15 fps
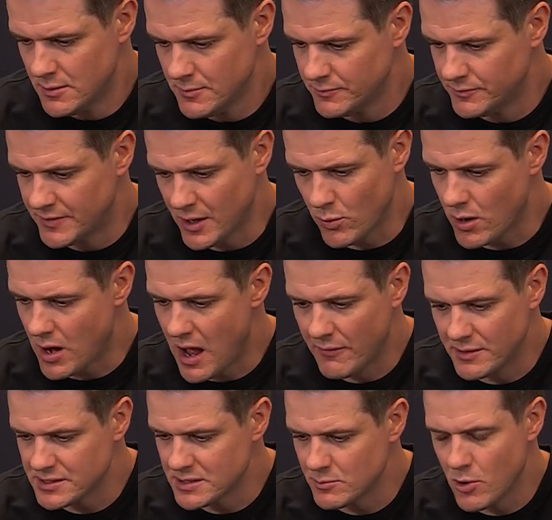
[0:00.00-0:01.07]
There were
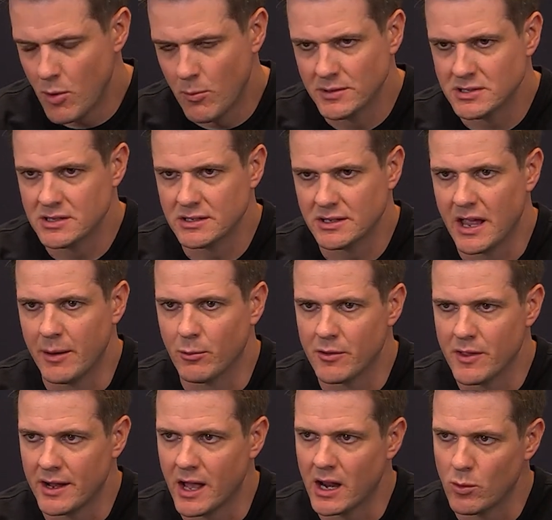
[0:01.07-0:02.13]
obviously moments of the game where
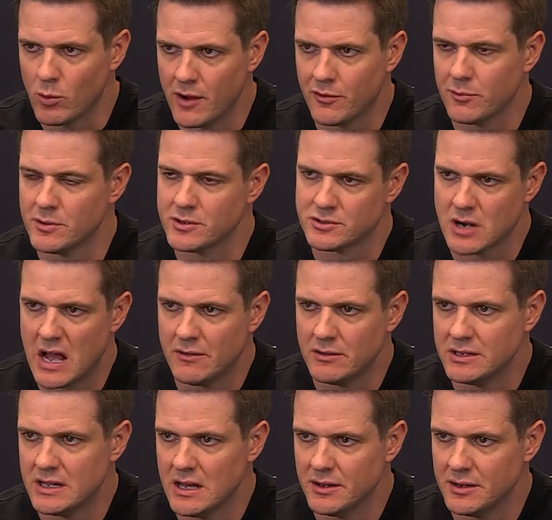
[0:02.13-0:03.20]
they got away from us driving
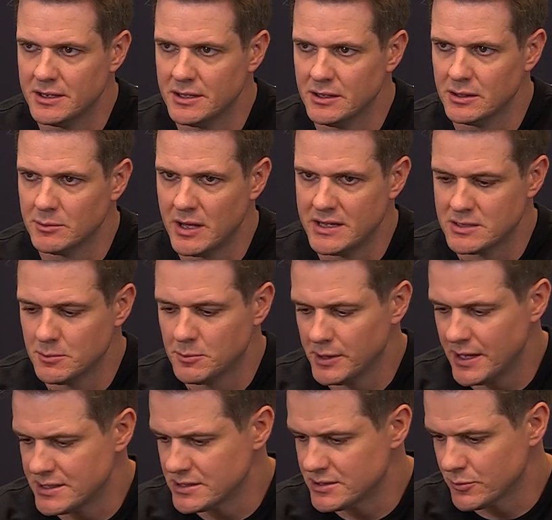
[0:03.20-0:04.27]
downhill and made some
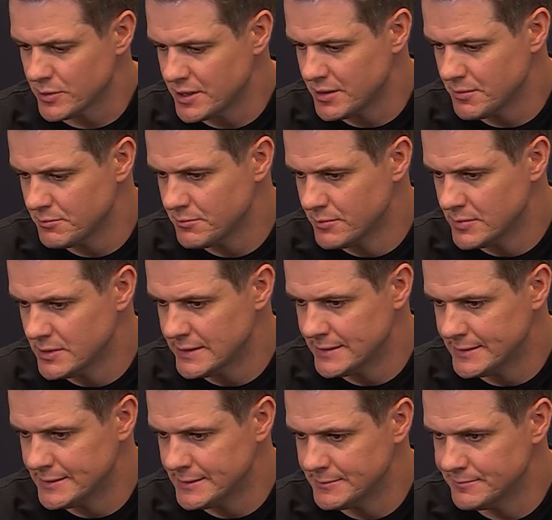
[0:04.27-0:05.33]
plays at the rim.
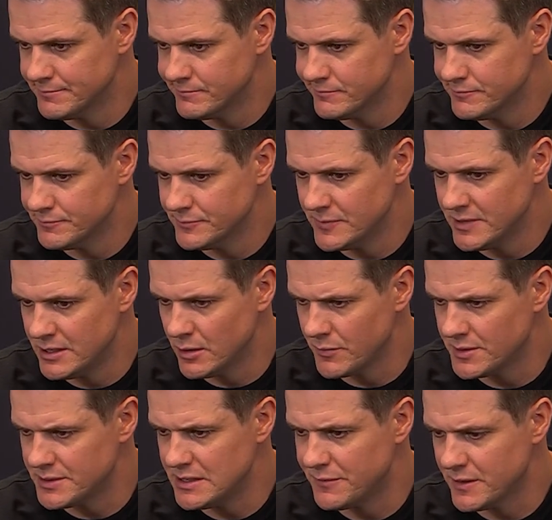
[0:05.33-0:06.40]
You know,
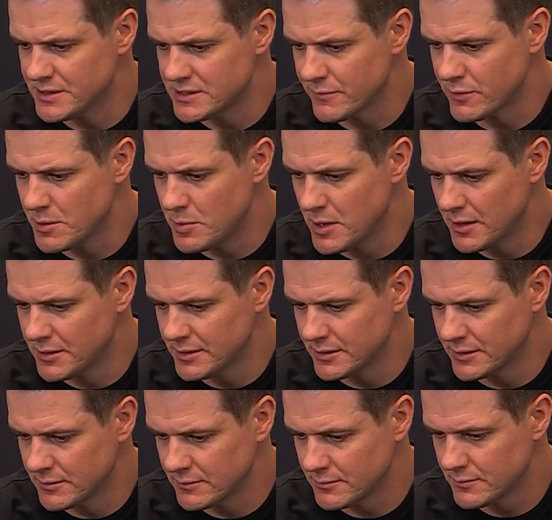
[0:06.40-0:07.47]
the defensive
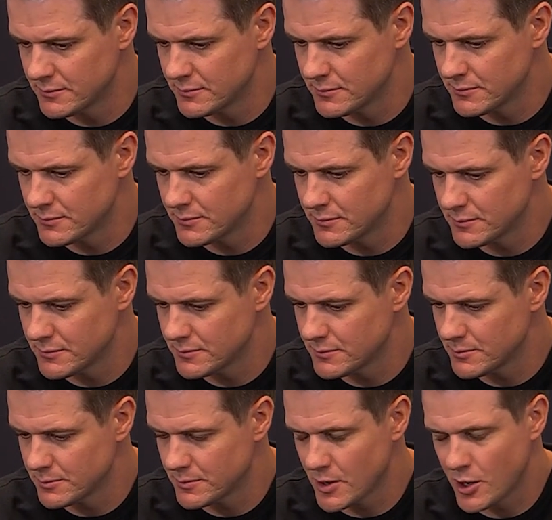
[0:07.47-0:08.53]
rebounding
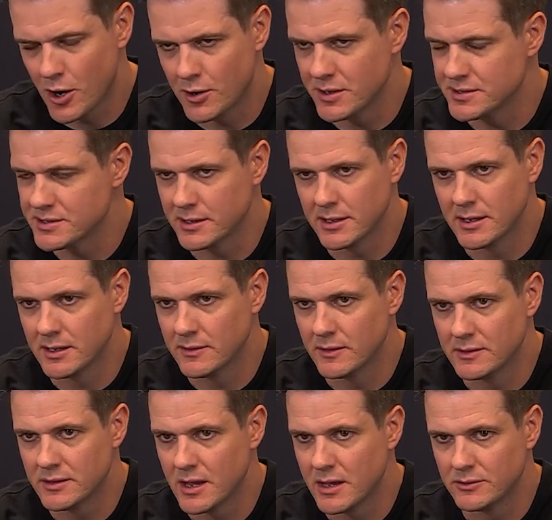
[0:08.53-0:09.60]
hurt us again,
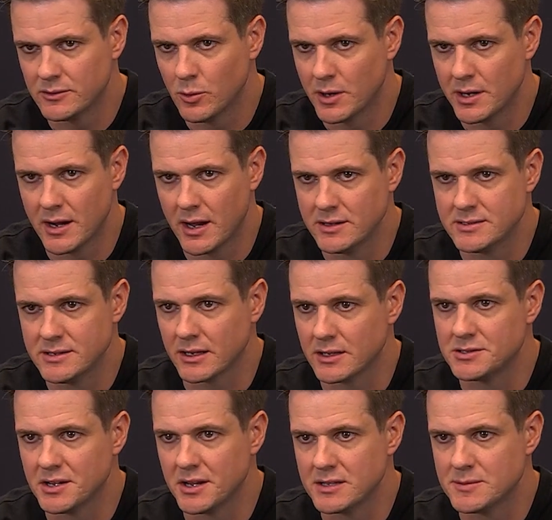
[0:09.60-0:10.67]
that they had 29 second
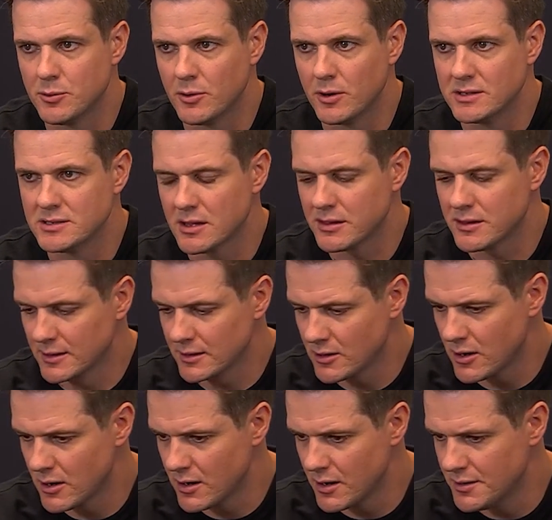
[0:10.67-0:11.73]
chance points. I think
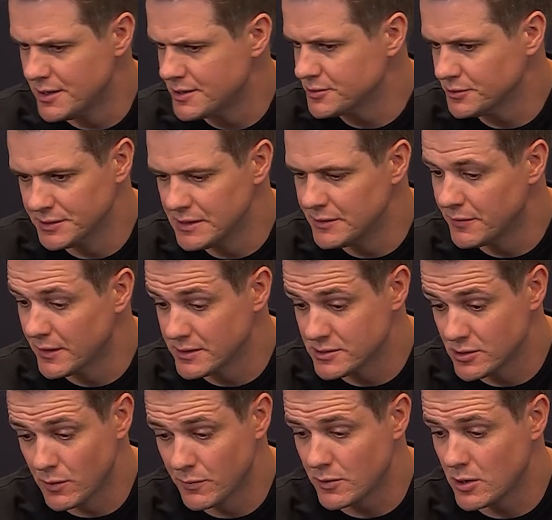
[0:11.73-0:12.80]
our initial defense
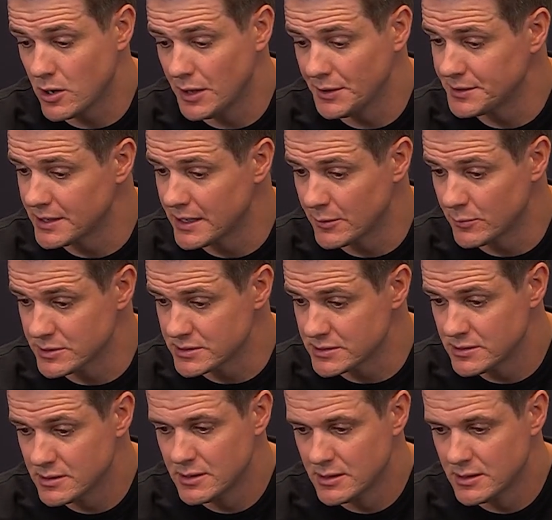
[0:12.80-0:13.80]
overall tonight was